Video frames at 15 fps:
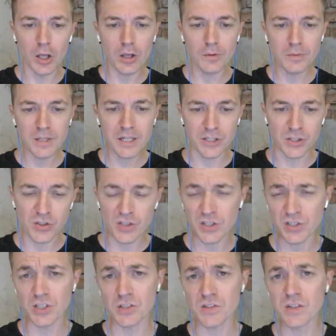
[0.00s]

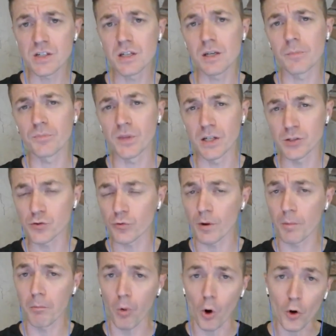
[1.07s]
consistency, it is
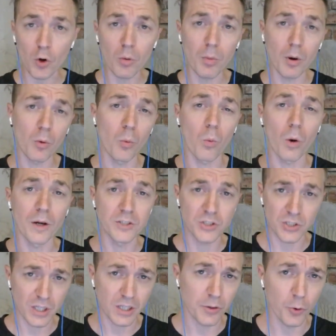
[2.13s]
remarkable what just a
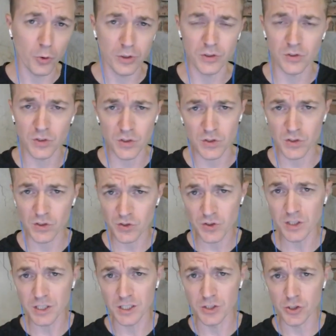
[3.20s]
little consistency
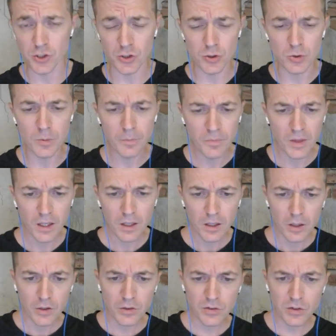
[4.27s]
can do.
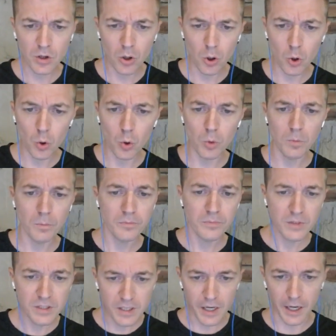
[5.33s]
So,
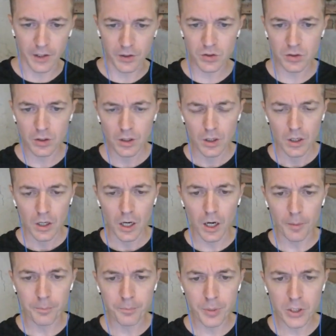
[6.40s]
yes,
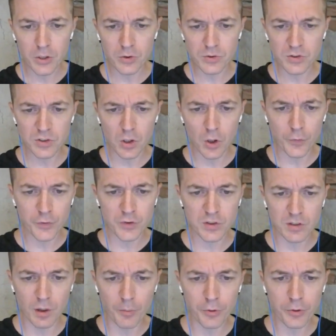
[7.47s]
pick yourself
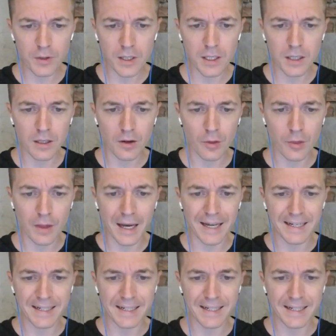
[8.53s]
something that,